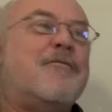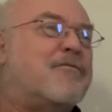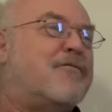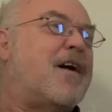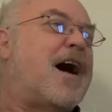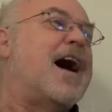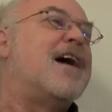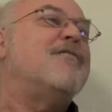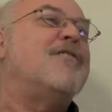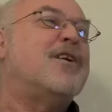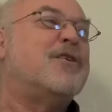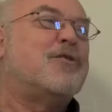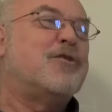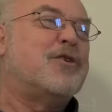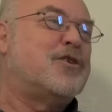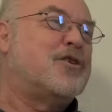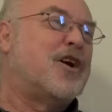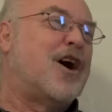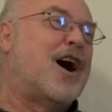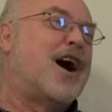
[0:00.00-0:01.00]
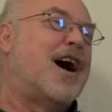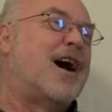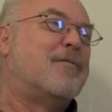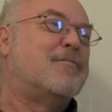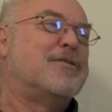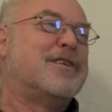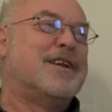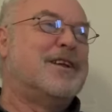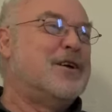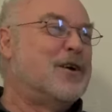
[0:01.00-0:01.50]
five hundred
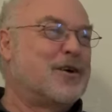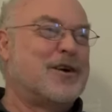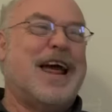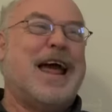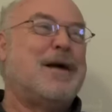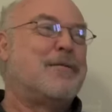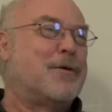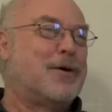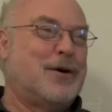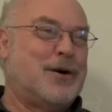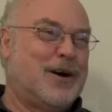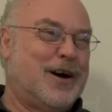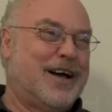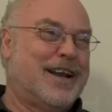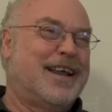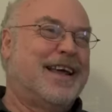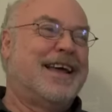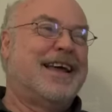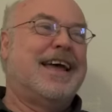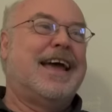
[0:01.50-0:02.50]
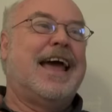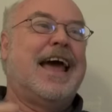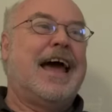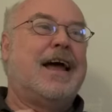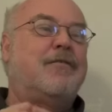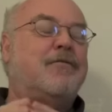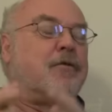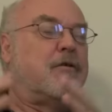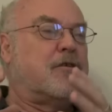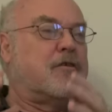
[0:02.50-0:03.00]
jobs in your neighborhood,
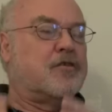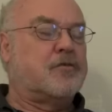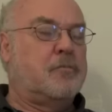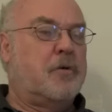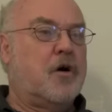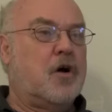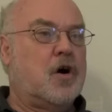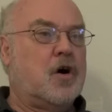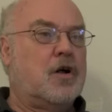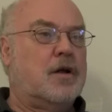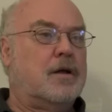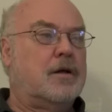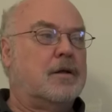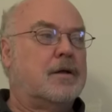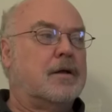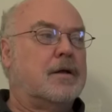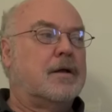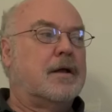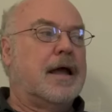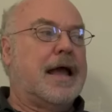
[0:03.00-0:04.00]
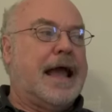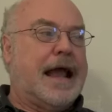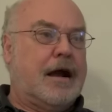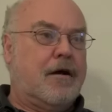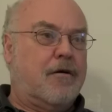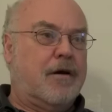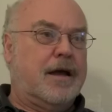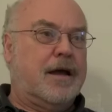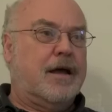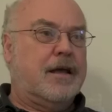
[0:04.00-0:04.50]
and for a small
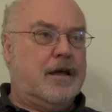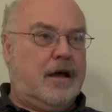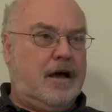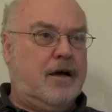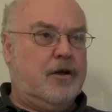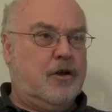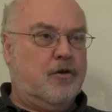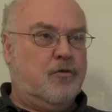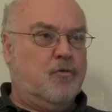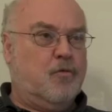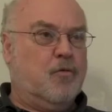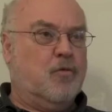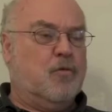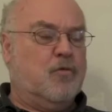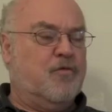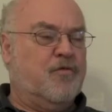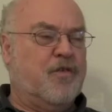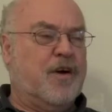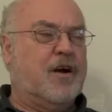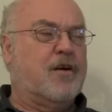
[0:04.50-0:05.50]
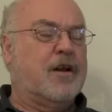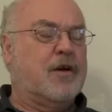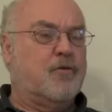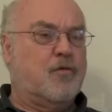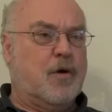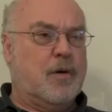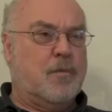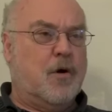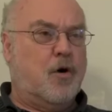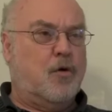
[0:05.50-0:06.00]
area, uh, you know, r fairly
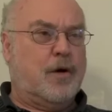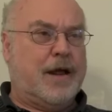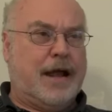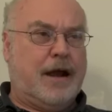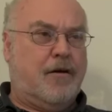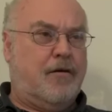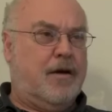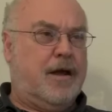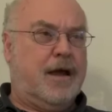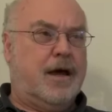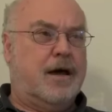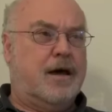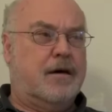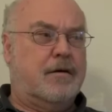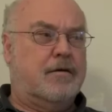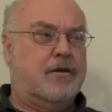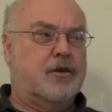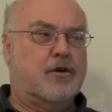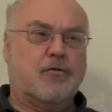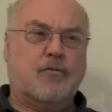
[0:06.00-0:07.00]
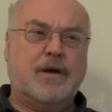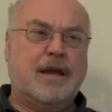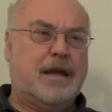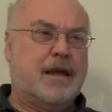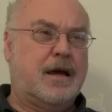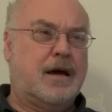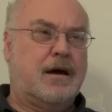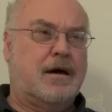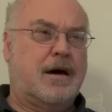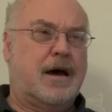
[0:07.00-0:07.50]
remote area,
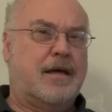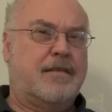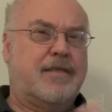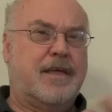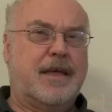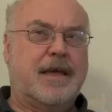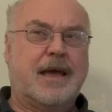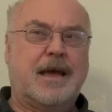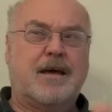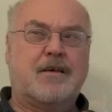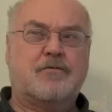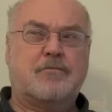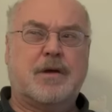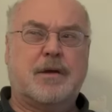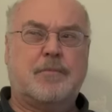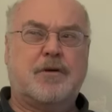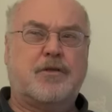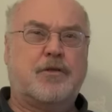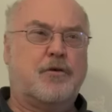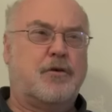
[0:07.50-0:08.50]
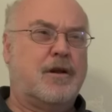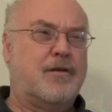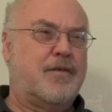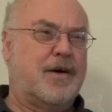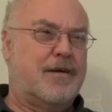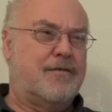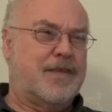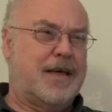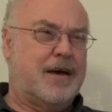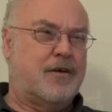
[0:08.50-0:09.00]
Eureka, I think, has maybe
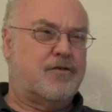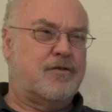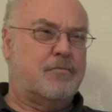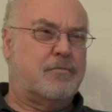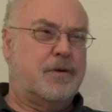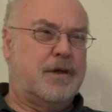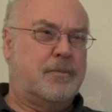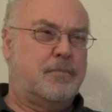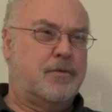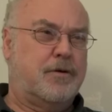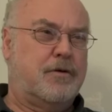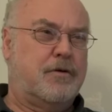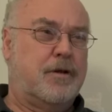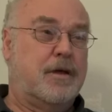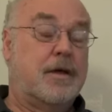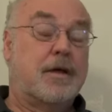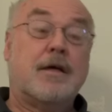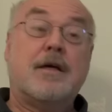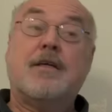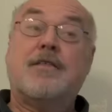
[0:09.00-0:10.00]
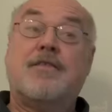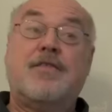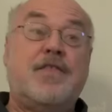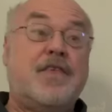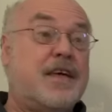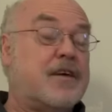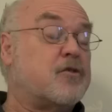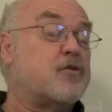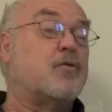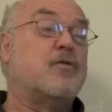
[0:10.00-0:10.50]
thirty-five thousand people.
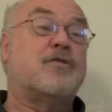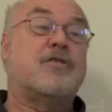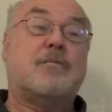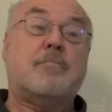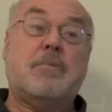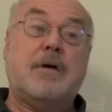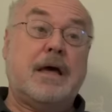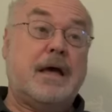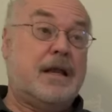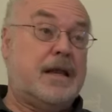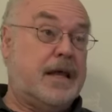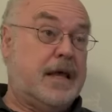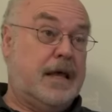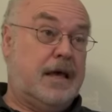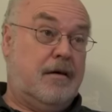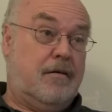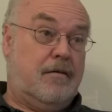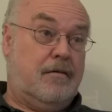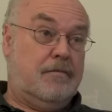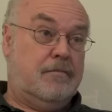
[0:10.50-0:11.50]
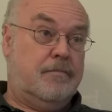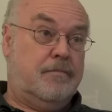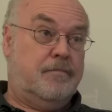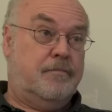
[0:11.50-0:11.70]
This was a big deal.